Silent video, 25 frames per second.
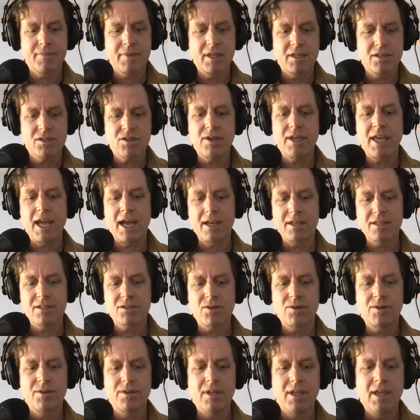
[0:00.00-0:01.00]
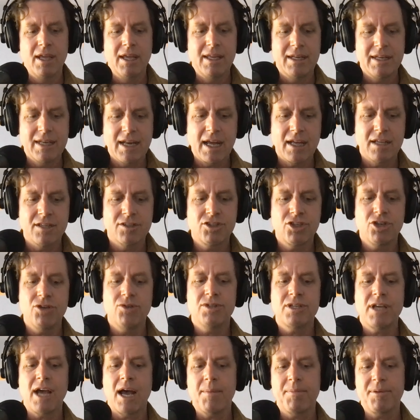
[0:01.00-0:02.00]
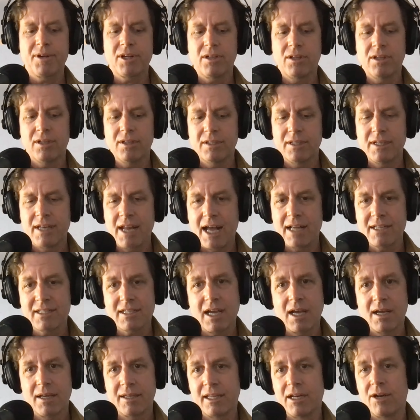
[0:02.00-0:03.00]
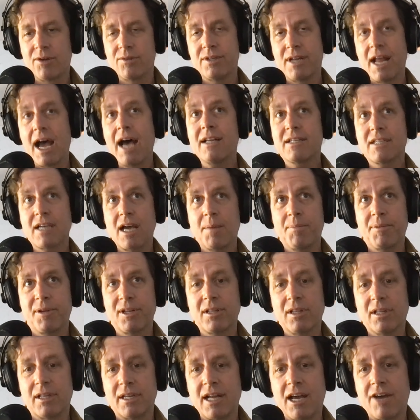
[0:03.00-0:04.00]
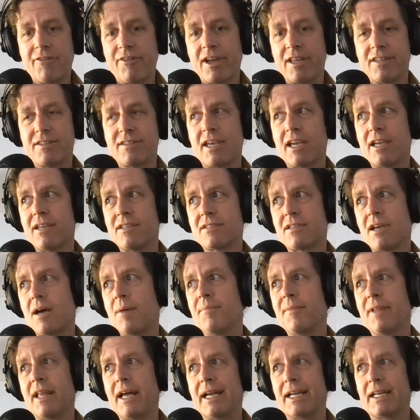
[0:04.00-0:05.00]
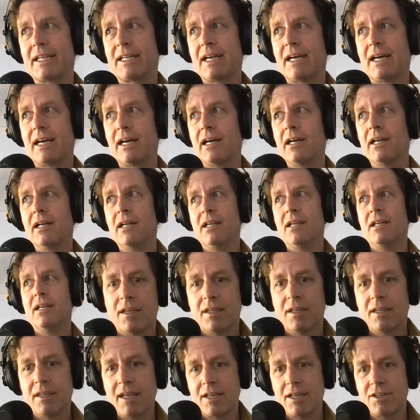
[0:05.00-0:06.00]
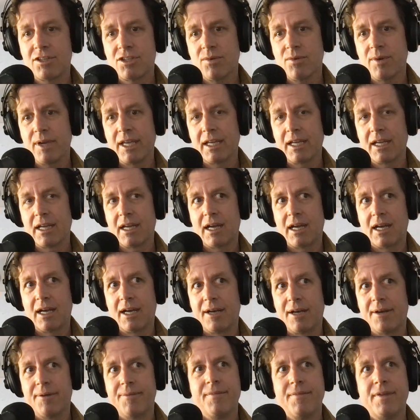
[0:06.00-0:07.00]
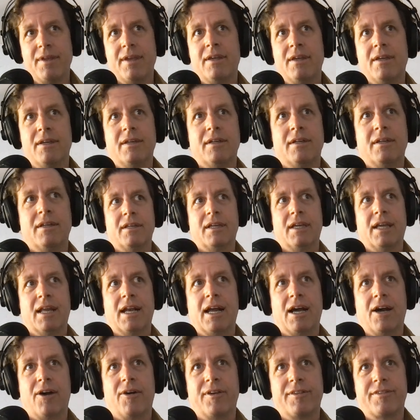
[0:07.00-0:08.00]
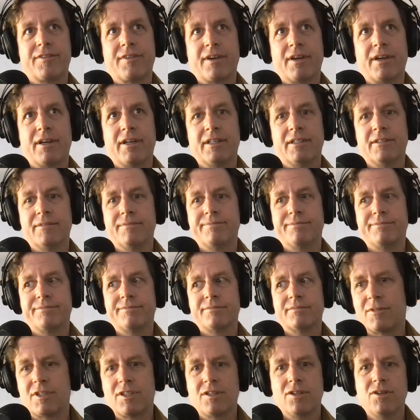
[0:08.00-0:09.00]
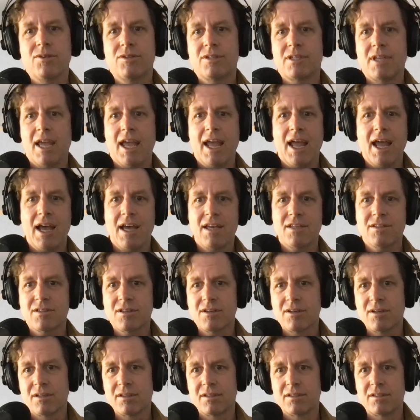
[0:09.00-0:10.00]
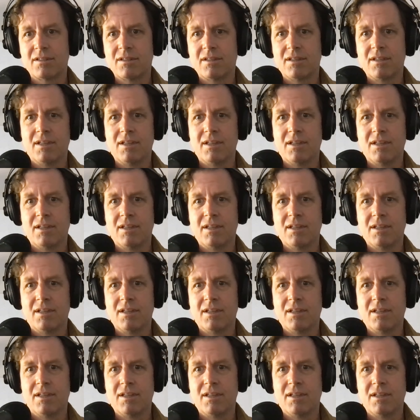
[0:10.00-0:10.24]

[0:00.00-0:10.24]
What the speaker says: So not too topical, not topical enough, I'd say, is something like, doing, it's a Dukes of Hazzard,